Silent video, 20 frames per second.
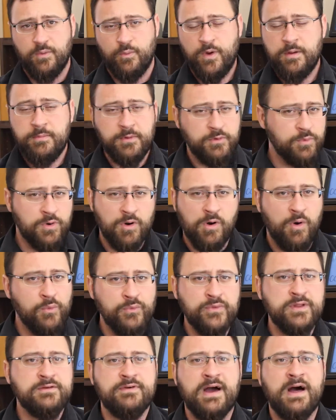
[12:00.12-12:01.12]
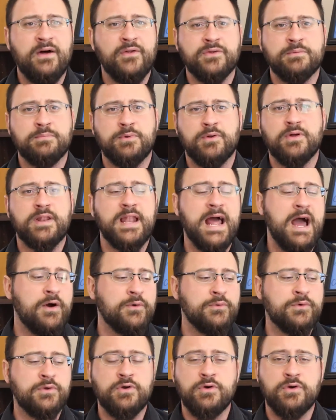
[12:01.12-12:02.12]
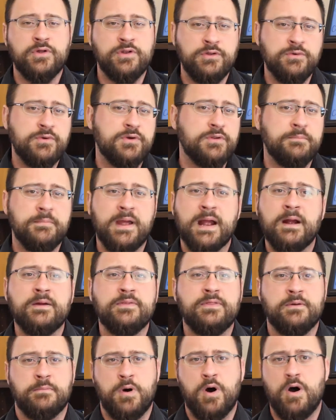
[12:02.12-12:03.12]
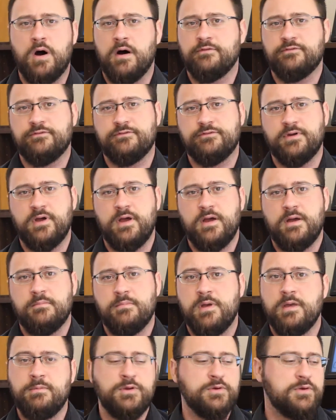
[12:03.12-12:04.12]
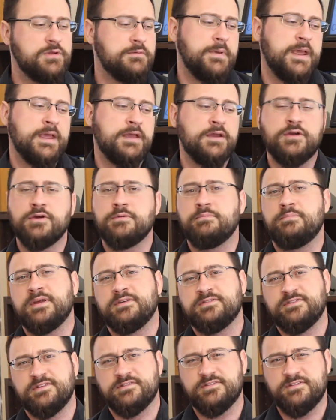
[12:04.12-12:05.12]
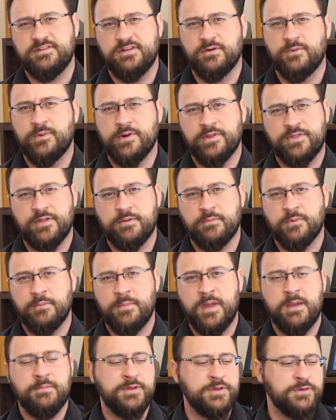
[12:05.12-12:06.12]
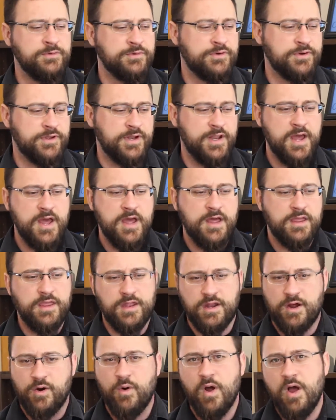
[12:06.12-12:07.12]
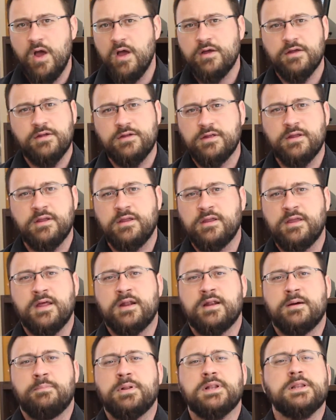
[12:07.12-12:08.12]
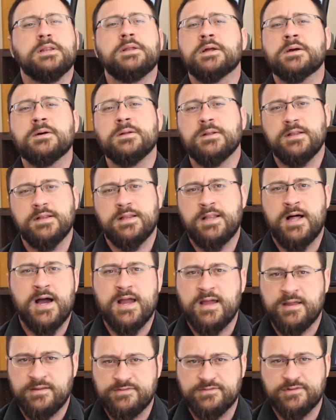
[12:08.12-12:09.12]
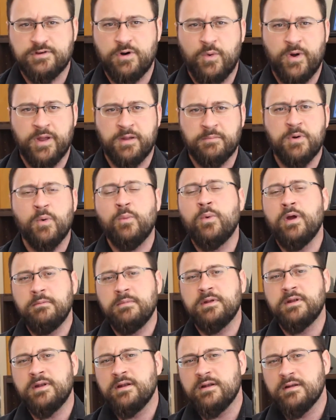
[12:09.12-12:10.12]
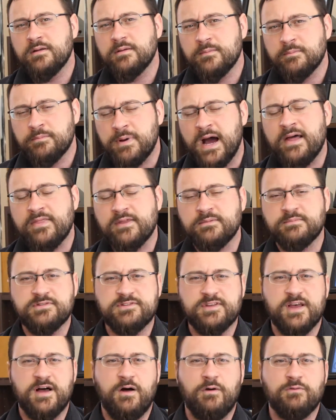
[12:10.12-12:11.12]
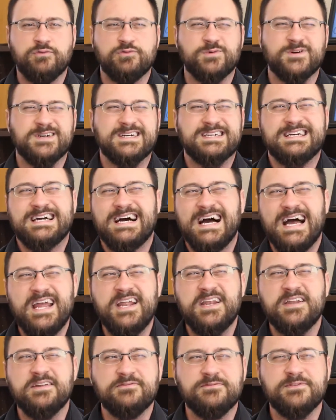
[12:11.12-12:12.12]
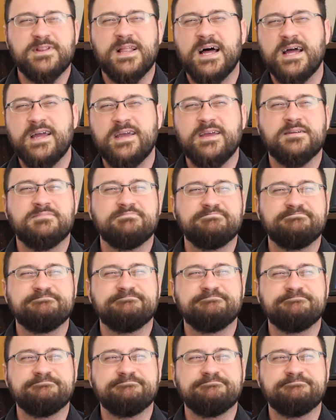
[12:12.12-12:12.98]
Women were only valuable in how good you could marry them off. Maybe you could make a good business deal with them, or maybe you could, get a political alliance going. But women by themselves were kind of like,